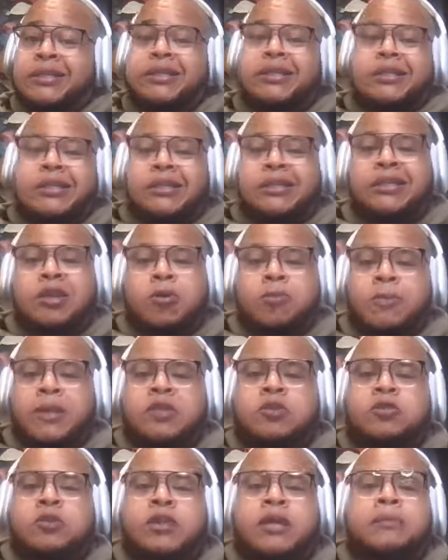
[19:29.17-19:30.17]
such don't
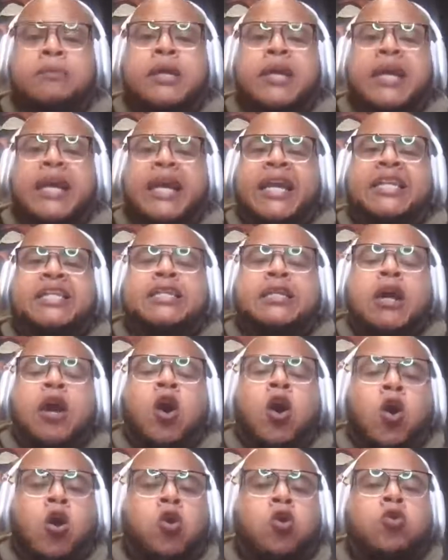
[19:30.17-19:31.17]
mess with them. It's a
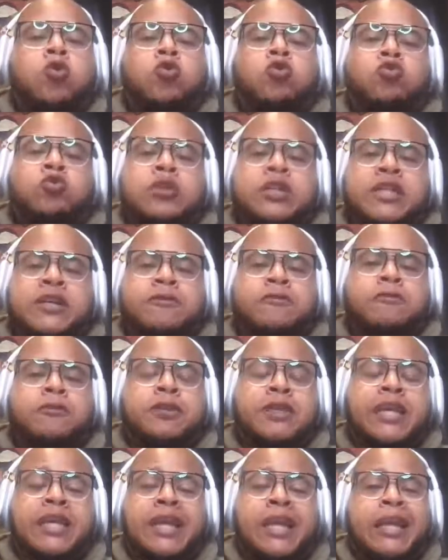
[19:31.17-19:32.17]
whole different
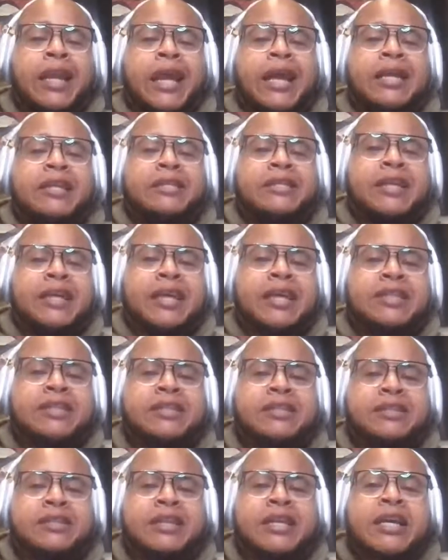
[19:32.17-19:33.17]
thing. And like I said,
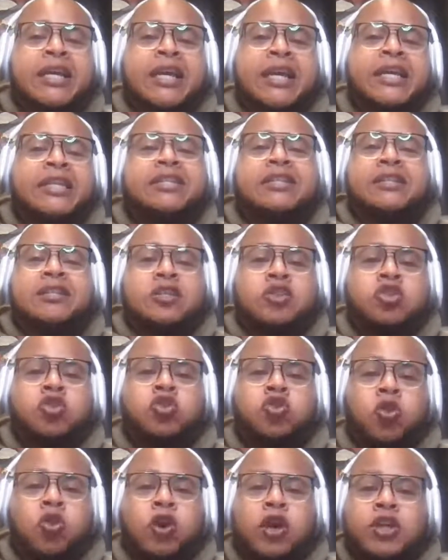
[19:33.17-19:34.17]
it's a
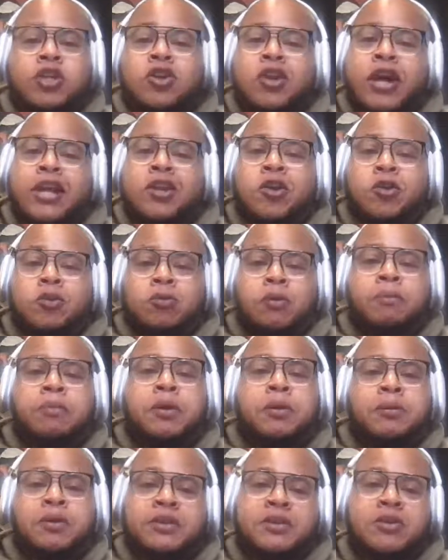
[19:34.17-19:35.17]
destroyer. I know the
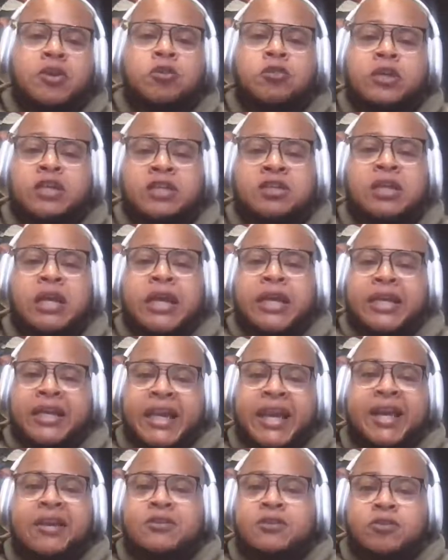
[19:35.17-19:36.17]
Republicans on this
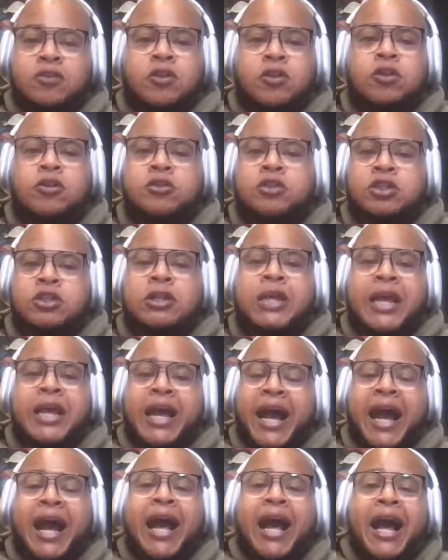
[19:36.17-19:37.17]
cancel culture.
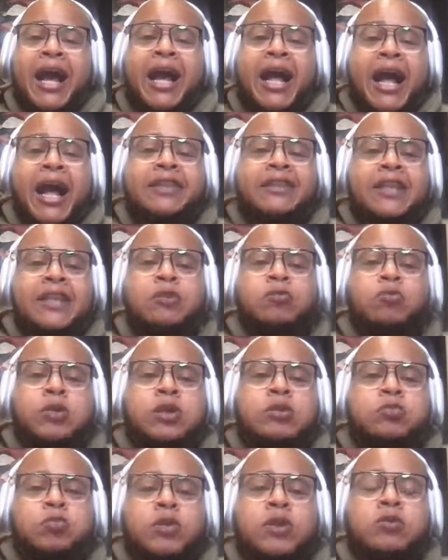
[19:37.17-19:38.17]
I think
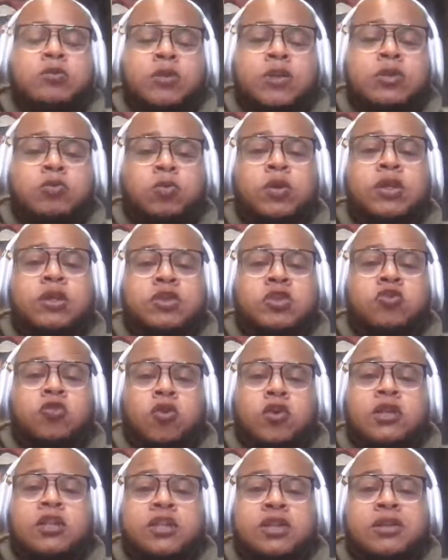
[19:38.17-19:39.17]
we're
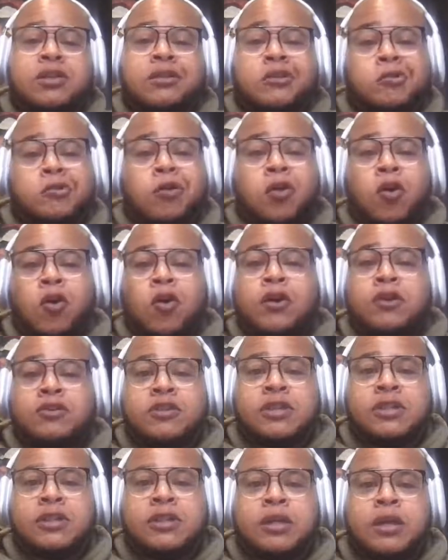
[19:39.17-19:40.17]
destroying each other through
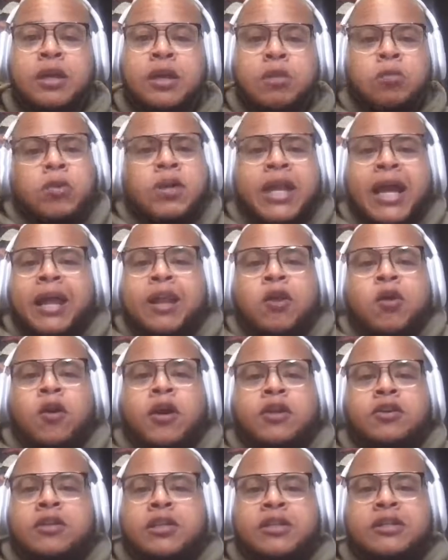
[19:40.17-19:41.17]
loyalty. We're not
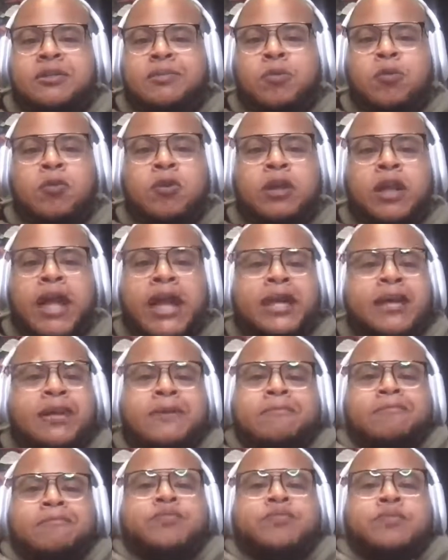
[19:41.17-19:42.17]
loyal anymore. Like,
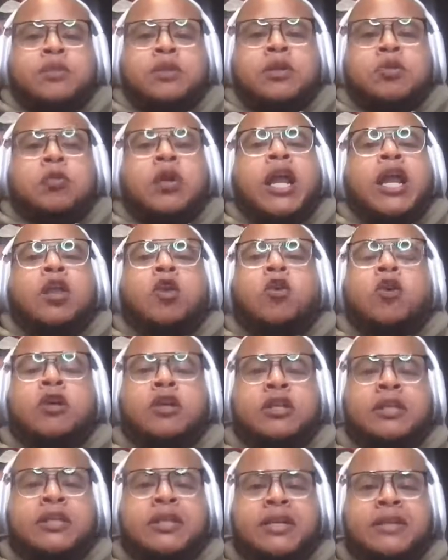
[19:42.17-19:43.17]
we're not loyal
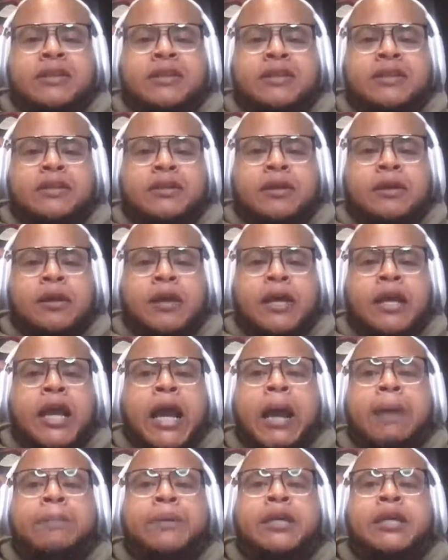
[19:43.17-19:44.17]
to nothing.
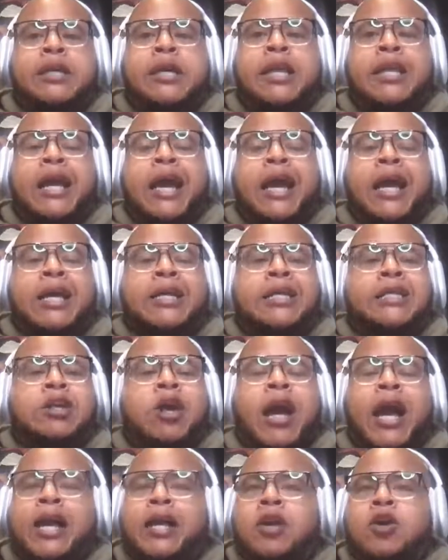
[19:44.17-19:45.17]
I mean, and
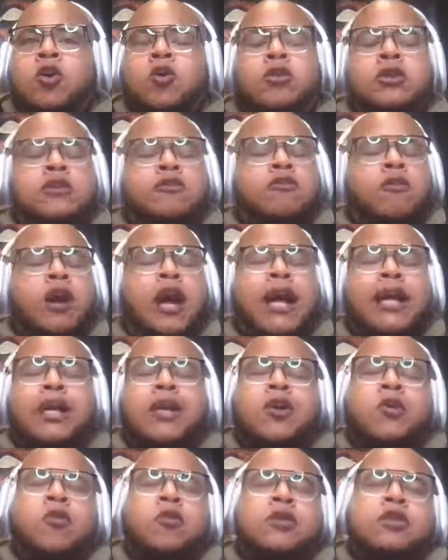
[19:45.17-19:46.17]
I could go as
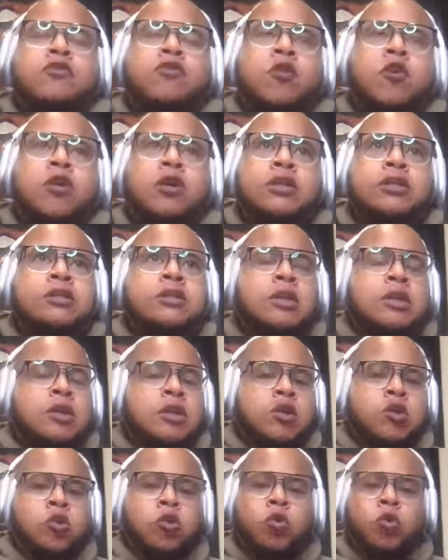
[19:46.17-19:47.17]
far as
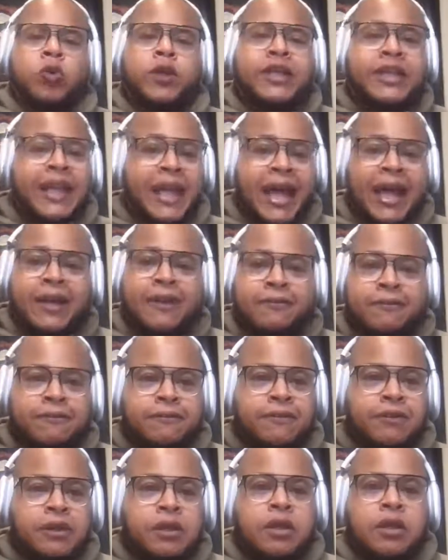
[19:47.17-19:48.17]
Greek
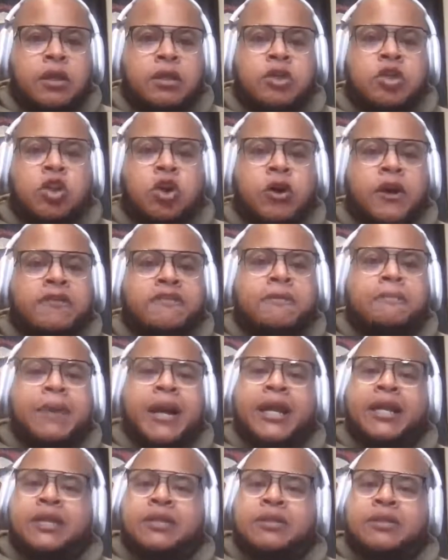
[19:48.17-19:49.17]
life.
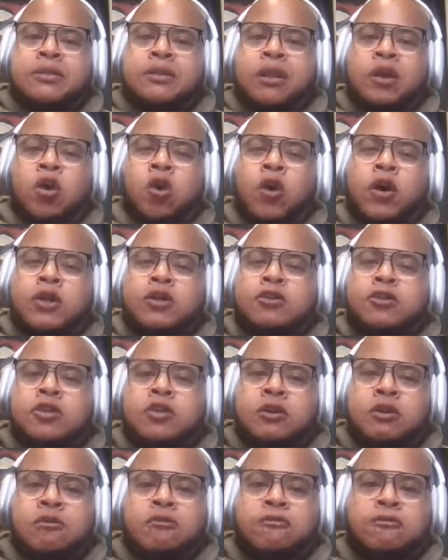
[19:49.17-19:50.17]
Everybody's loyal
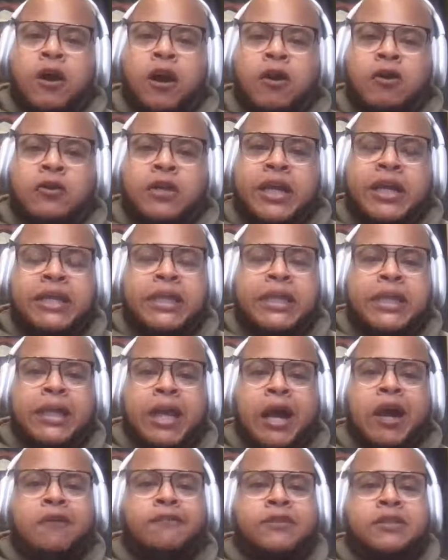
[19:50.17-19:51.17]
to a fault, and then
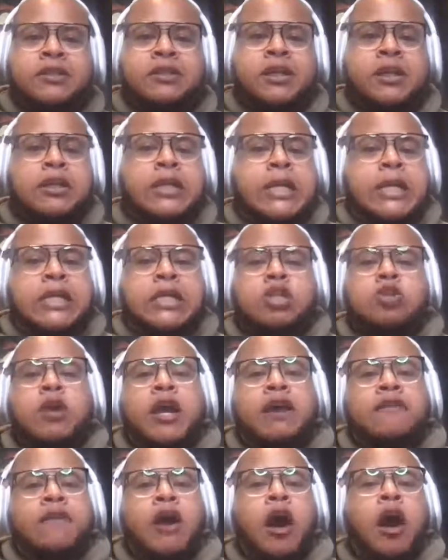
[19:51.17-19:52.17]
all of a sudden you
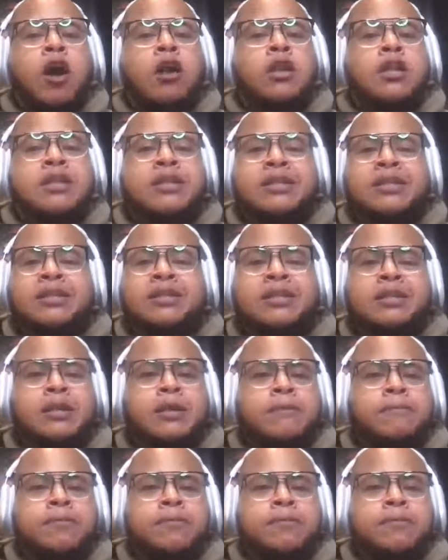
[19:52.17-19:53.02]
have all of this